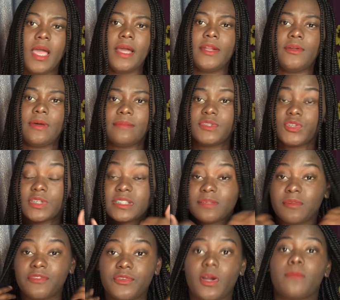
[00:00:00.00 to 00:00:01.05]
Now, I'm sure some
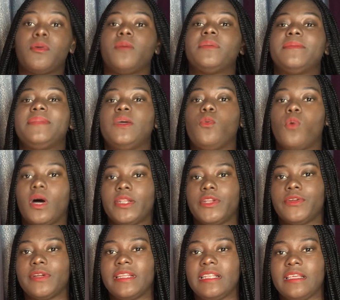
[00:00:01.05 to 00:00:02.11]
of you are probably
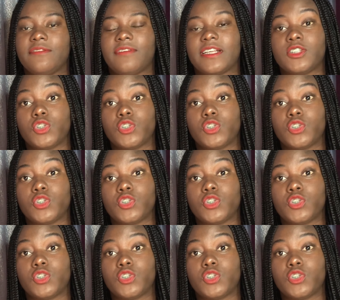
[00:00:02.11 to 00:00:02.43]
wondering if a